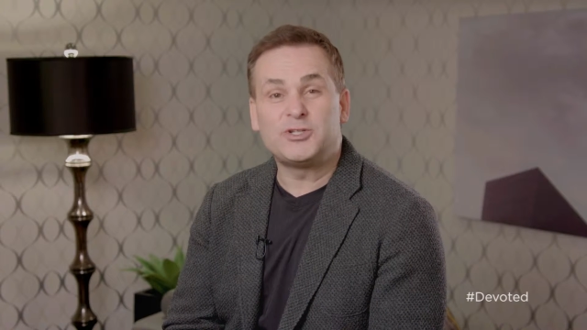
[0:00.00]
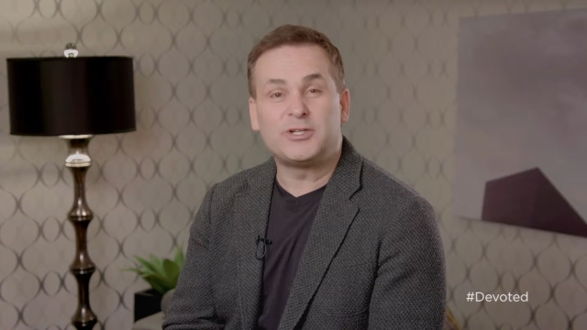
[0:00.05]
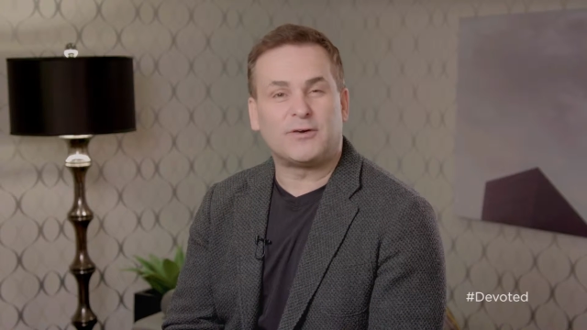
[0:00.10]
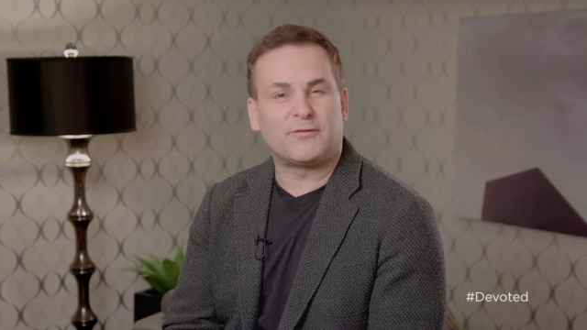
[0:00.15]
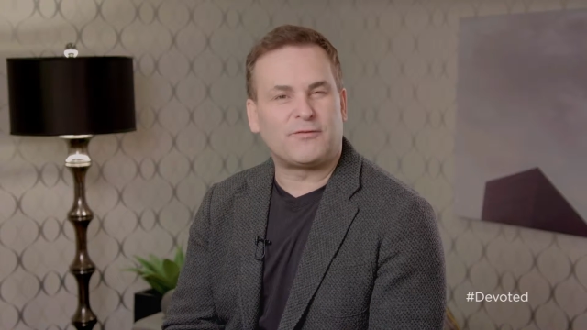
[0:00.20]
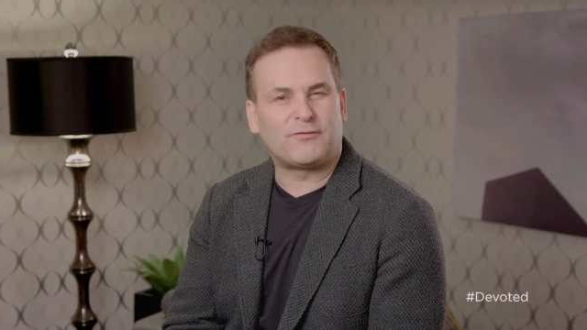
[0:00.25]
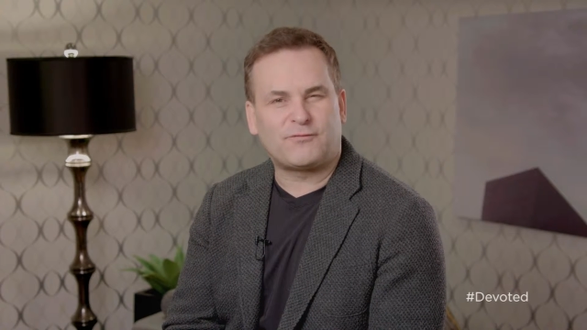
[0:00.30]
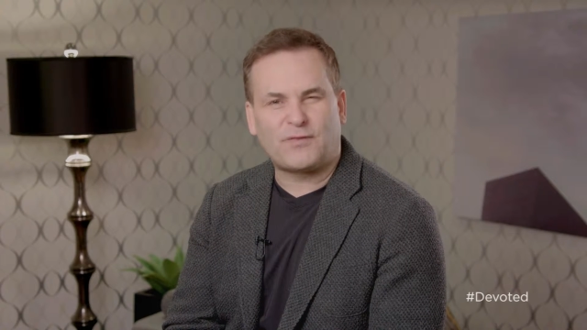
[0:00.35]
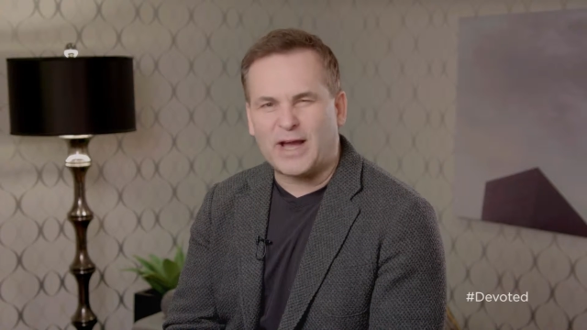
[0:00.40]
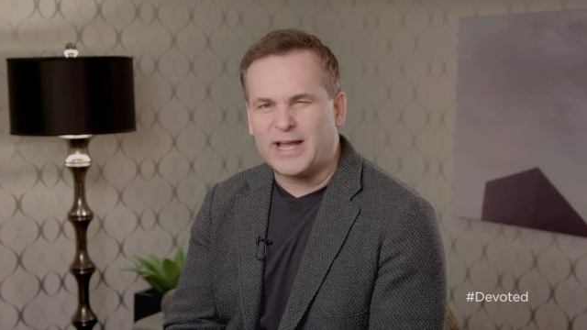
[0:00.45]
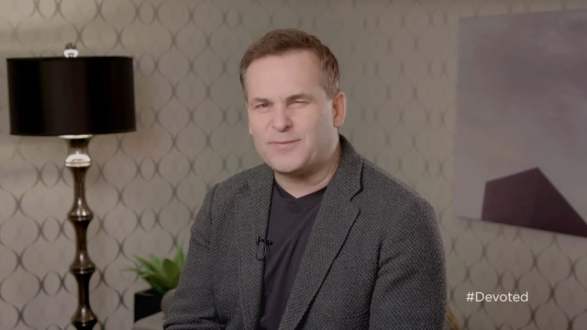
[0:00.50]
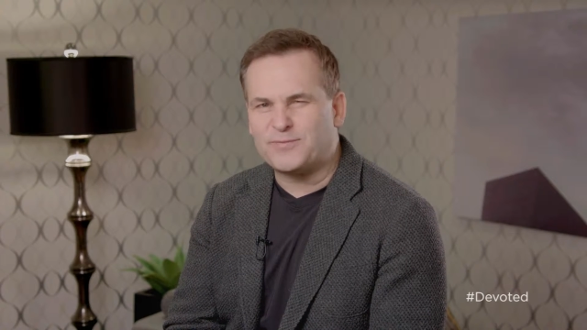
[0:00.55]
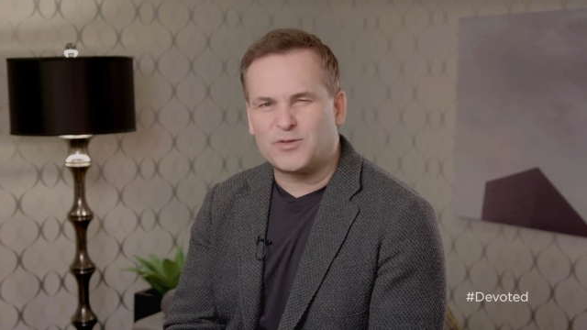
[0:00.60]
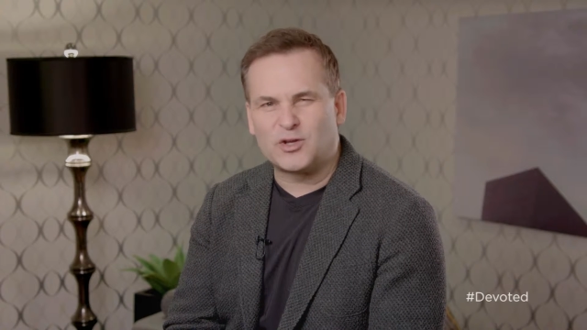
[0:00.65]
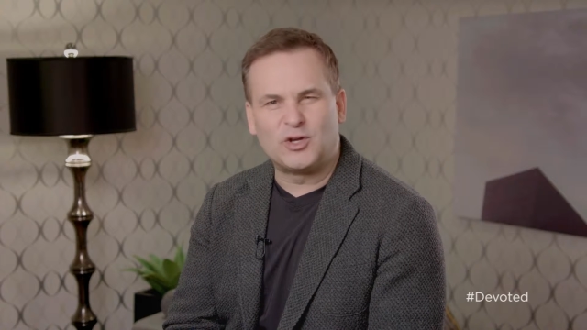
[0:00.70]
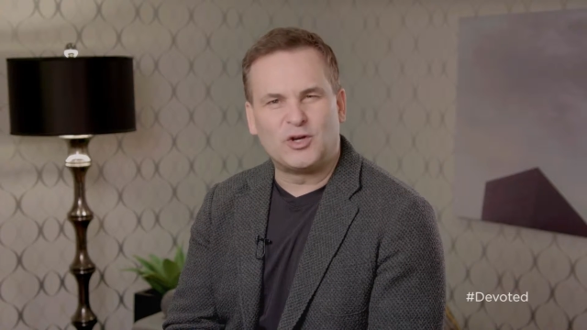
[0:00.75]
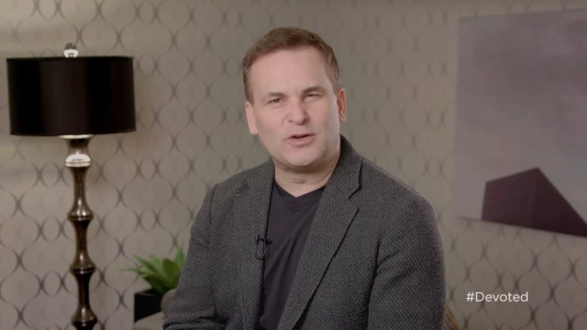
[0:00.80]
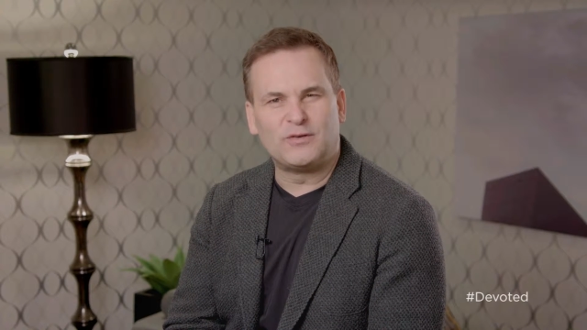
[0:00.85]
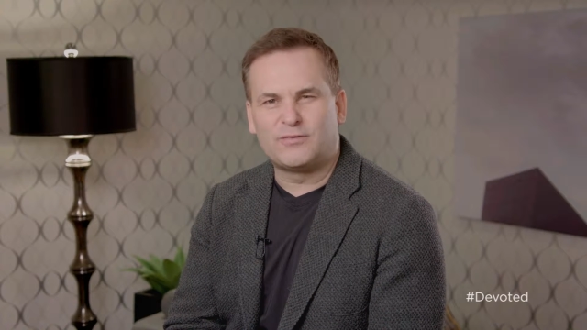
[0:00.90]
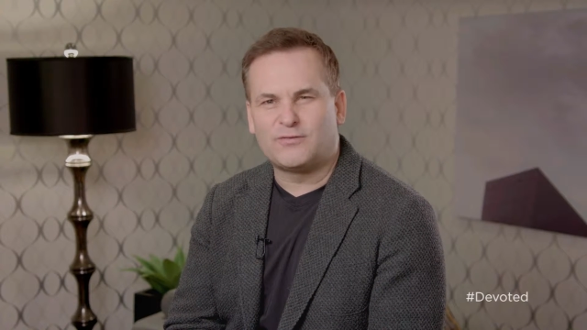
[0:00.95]
you to fight
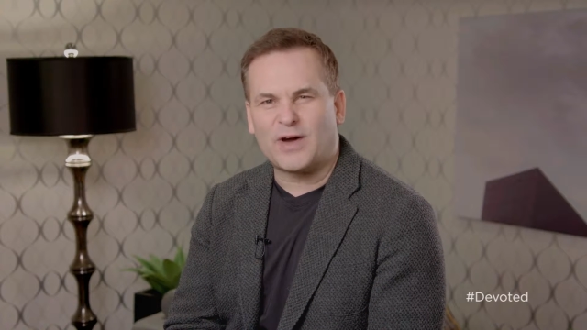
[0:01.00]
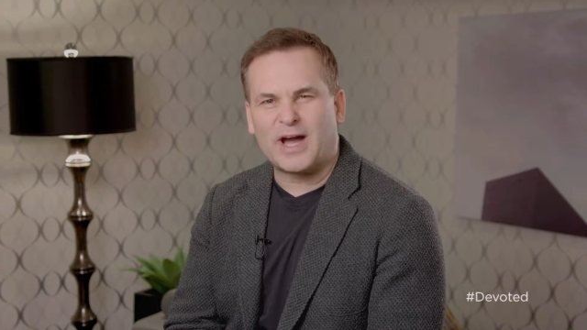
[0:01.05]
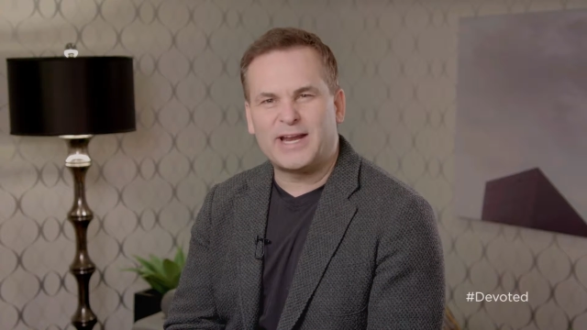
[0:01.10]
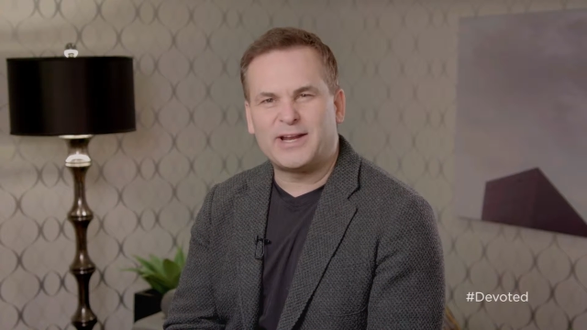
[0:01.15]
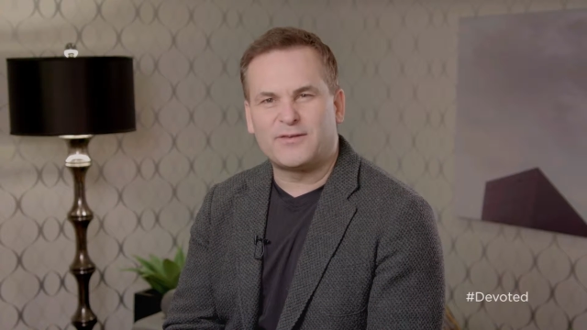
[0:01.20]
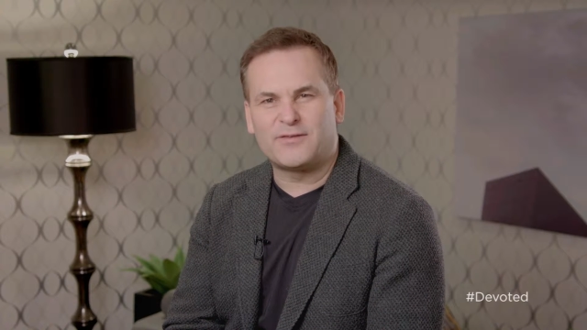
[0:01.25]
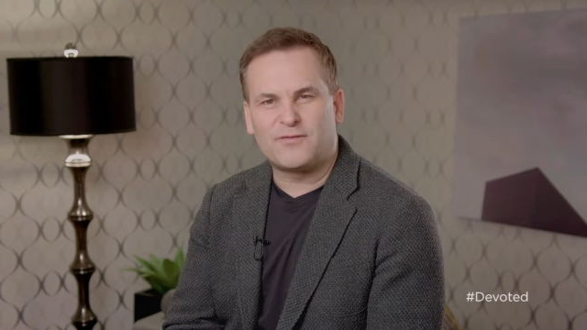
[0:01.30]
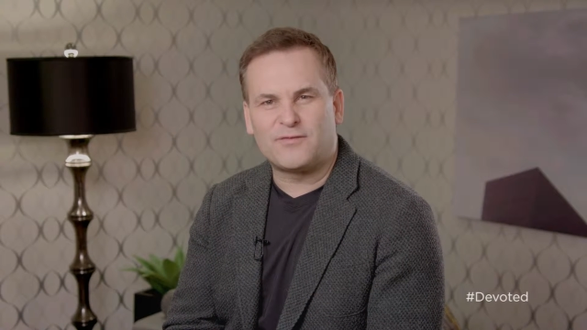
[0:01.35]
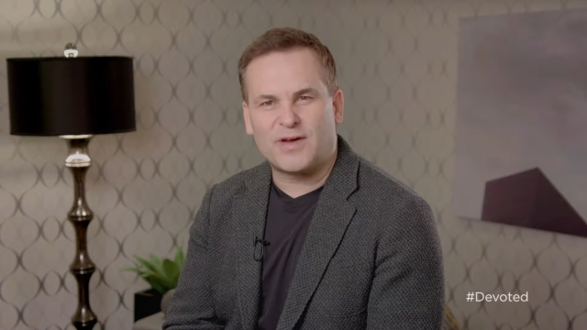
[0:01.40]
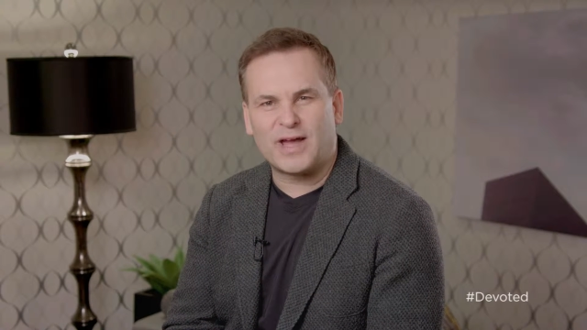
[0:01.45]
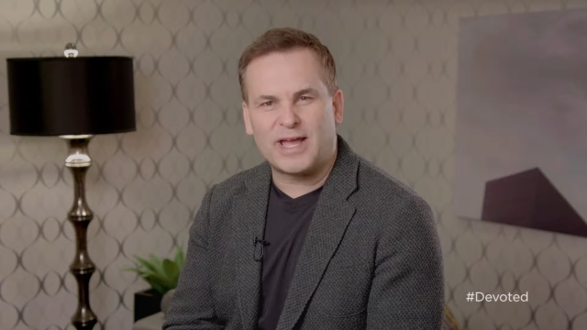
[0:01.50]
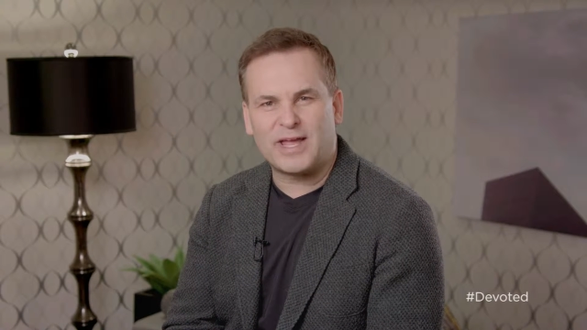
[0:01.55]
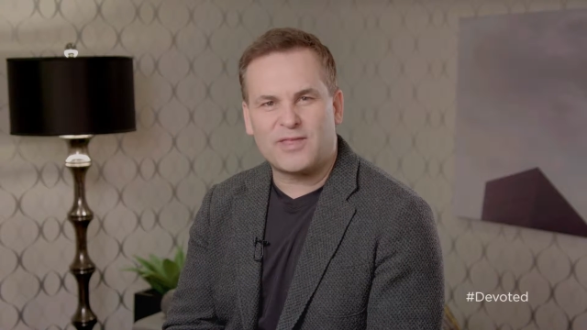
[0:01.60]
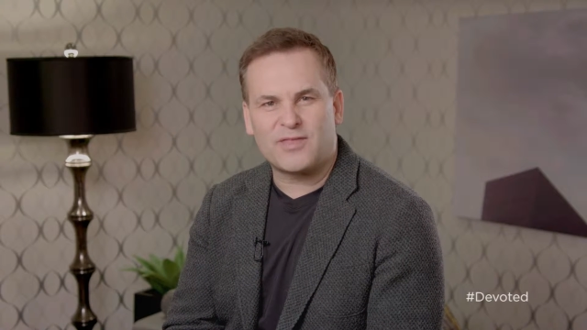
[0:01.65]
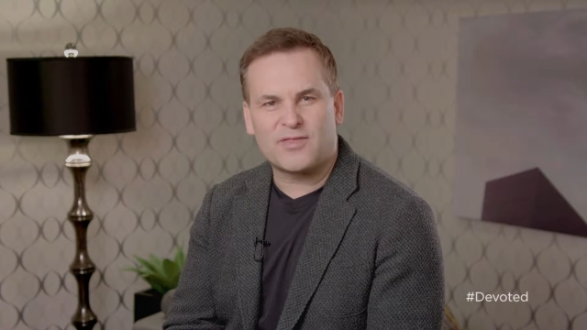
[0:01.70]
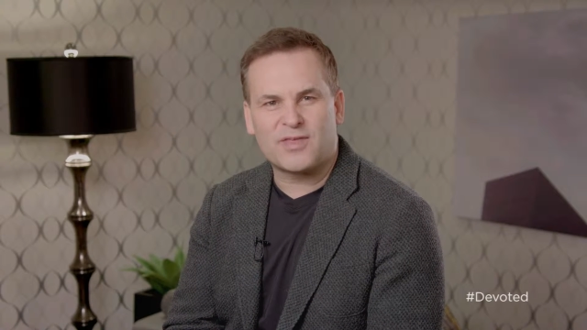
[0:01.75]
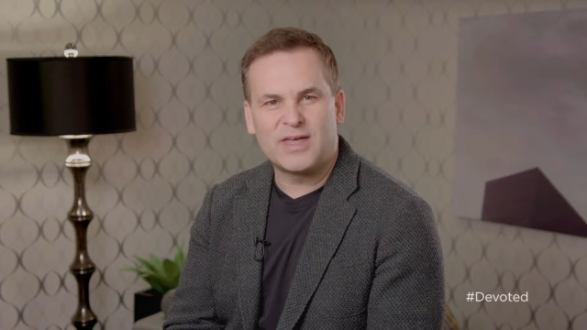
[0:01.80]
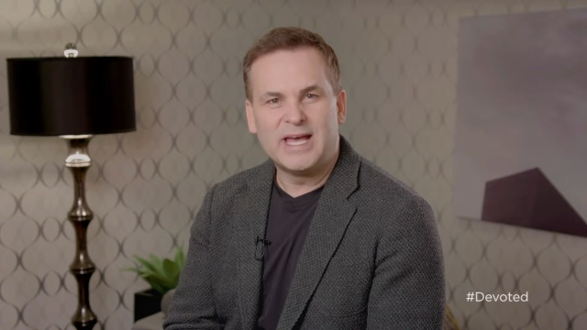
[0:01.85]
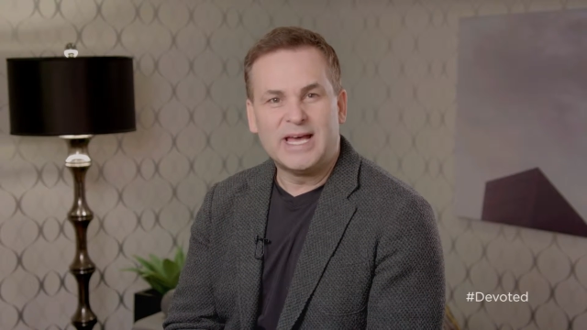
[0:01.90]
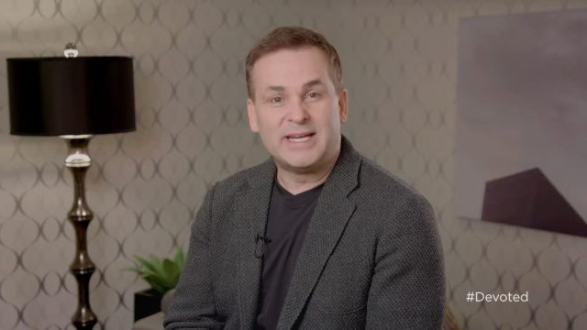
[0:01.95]
the good fight of faith,